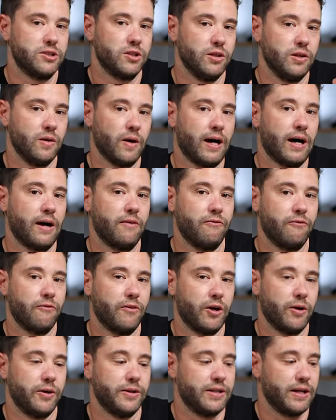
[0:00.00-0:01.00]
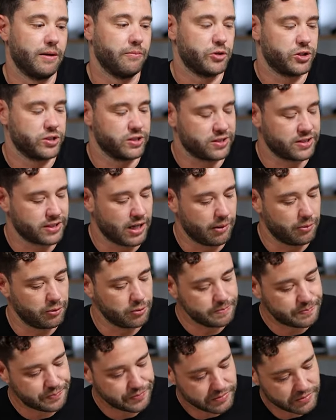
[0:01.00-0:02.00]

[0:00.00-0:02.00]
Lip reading: So you are very temperature stable.